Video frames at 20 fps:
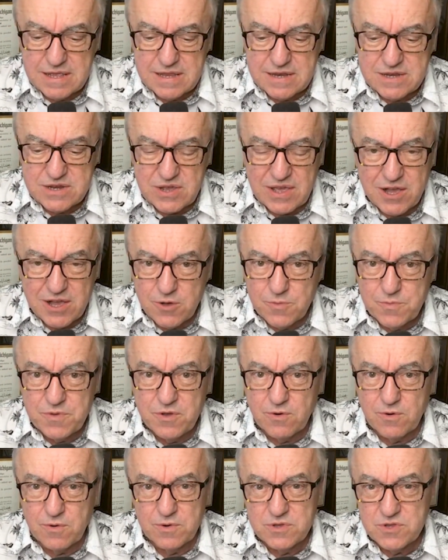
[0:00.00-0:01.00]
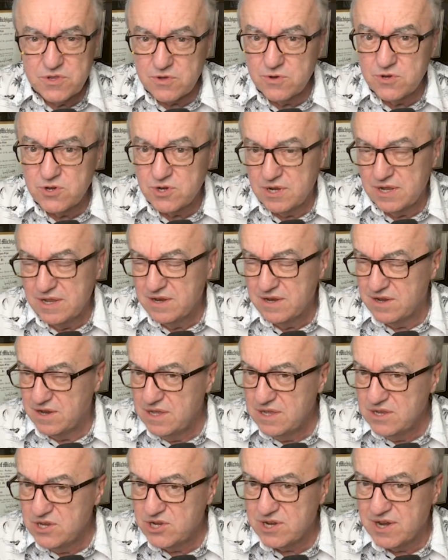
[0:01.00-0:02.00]
to help your search
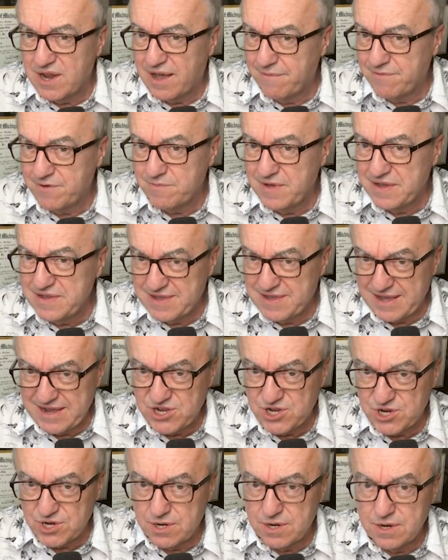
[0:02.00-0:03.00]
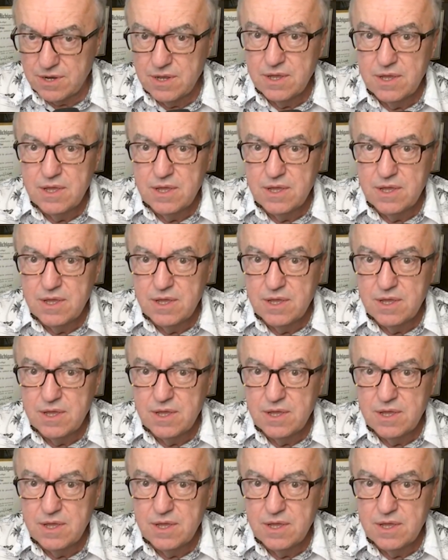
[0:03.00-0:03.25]
engine optimization,